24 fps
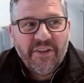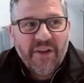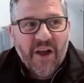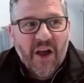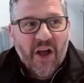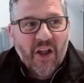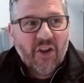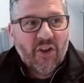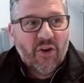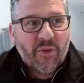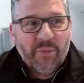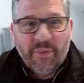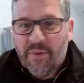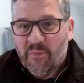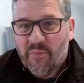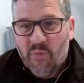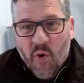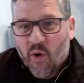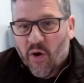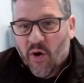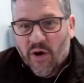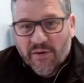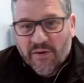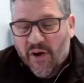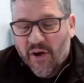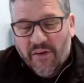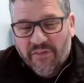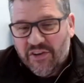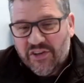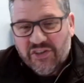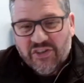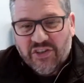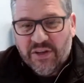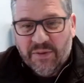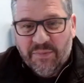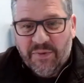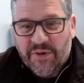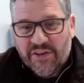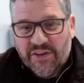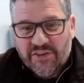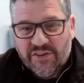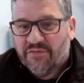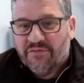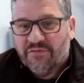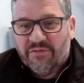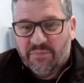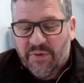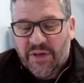a little bit more, obviously
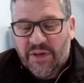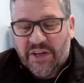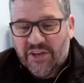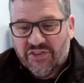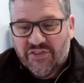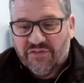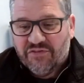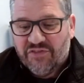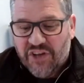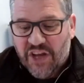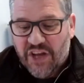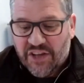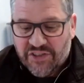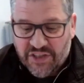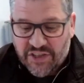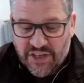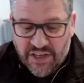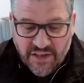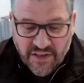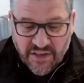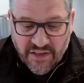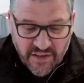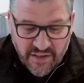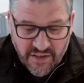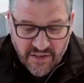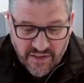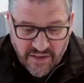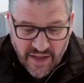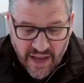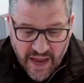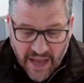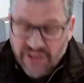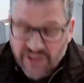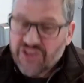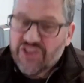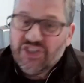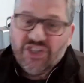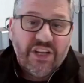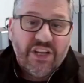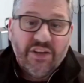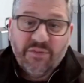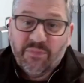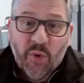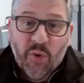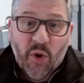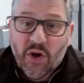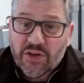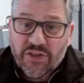because of Jesse and
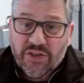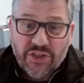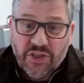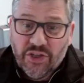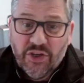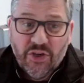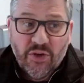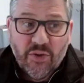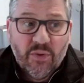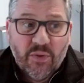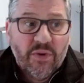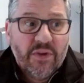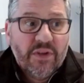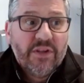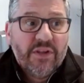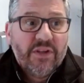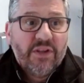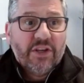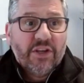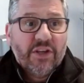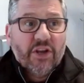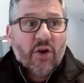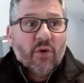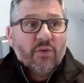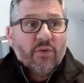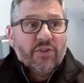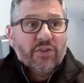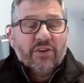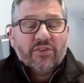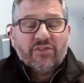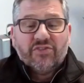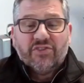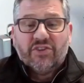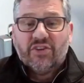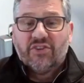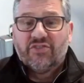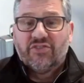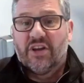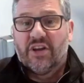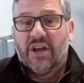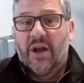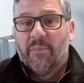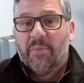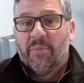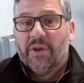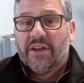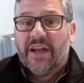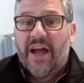Steve Book too. There's a
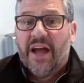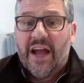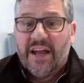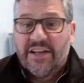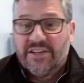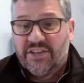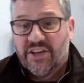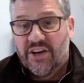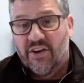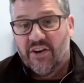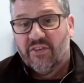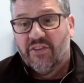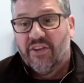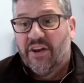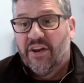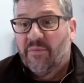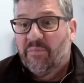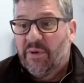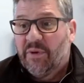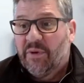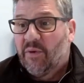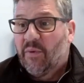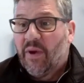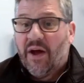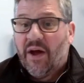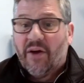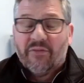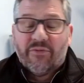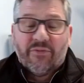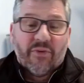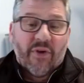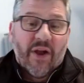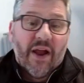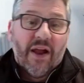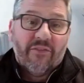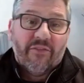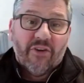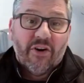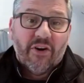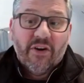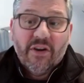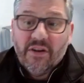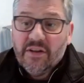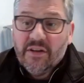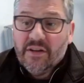couple of guys there that have been around forever,